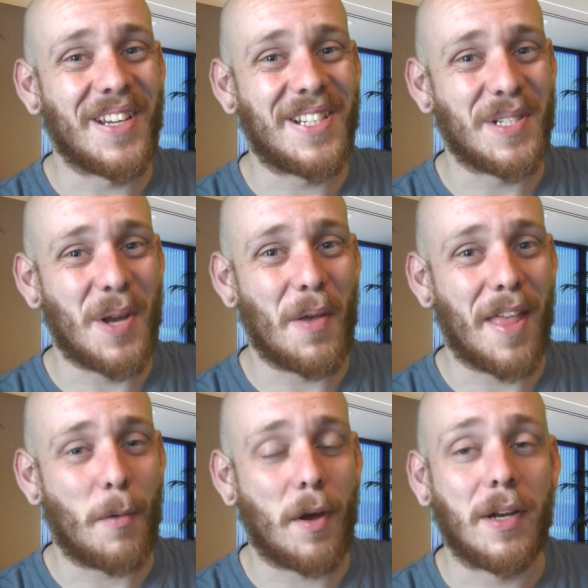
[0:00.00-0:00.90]
you should know
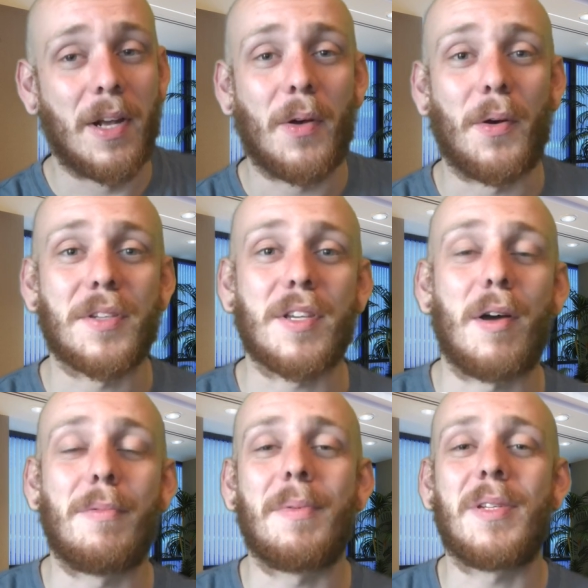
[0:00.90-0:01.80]
that one. Also,
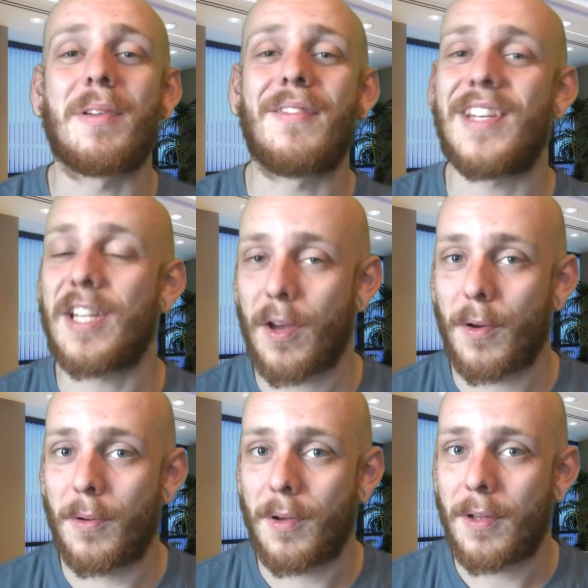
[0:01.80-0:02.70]
I will be doing a video